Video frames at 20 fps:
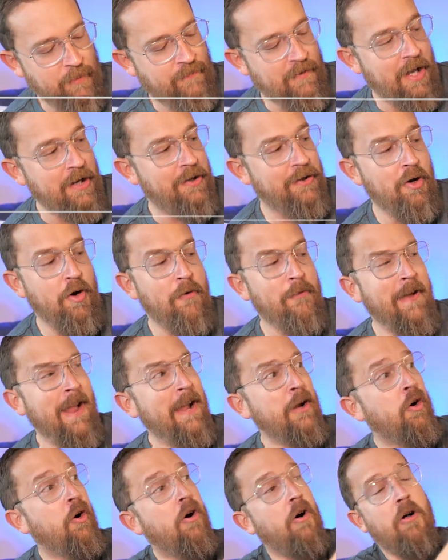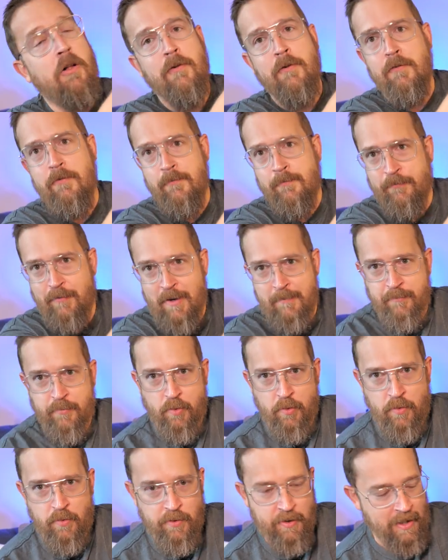We've got an Ovangkol,
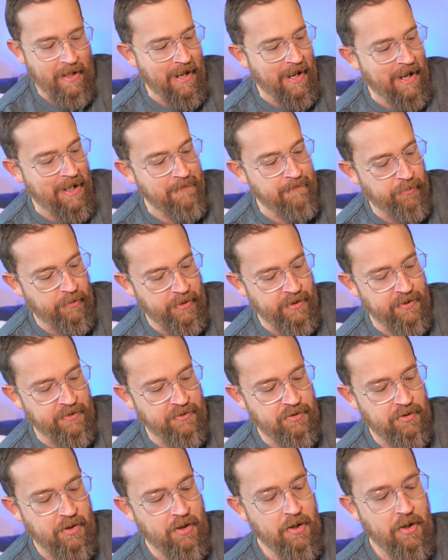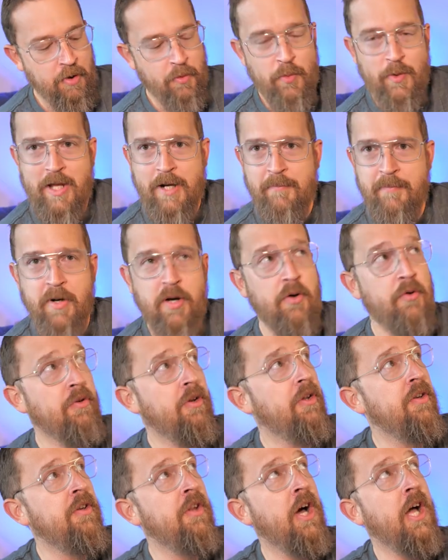fretboard, and bridge. We've got a
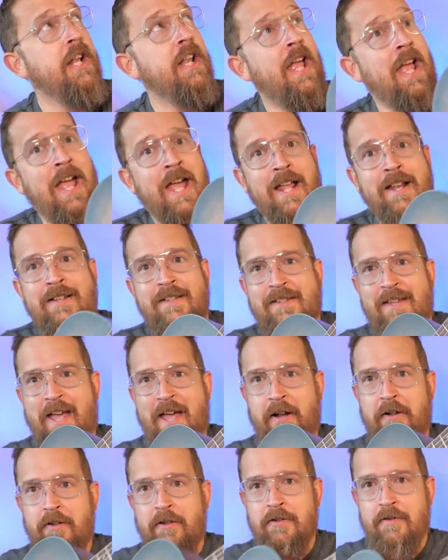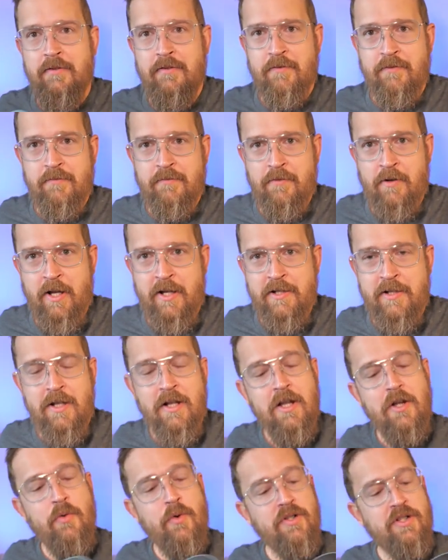bone, nut, and saddle, right?
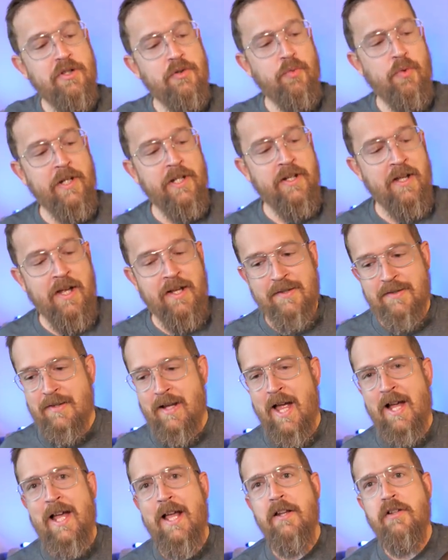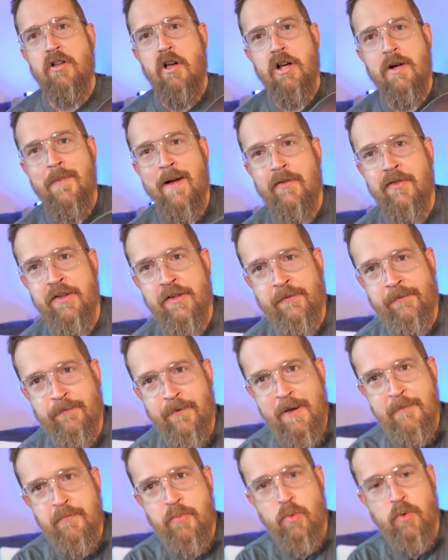Which is really nice. I got to talk about this
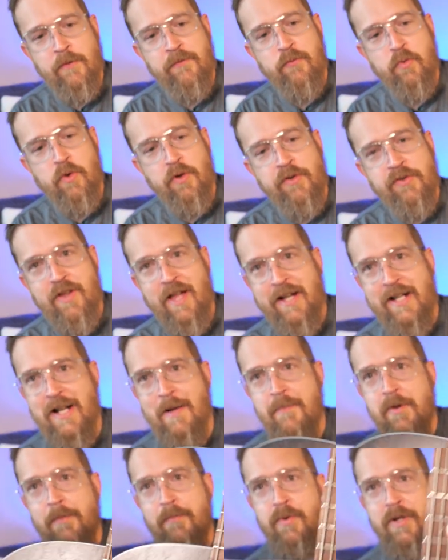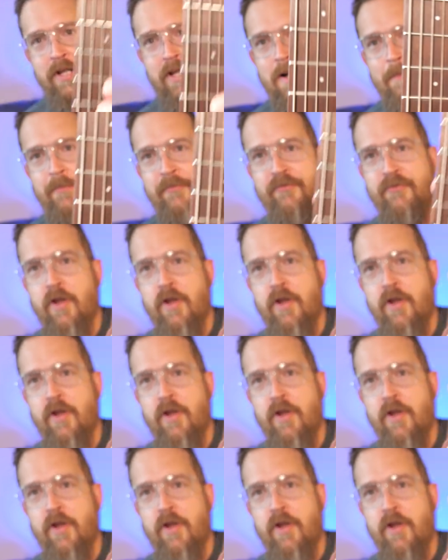fretboard for a second. I'm going to bring it up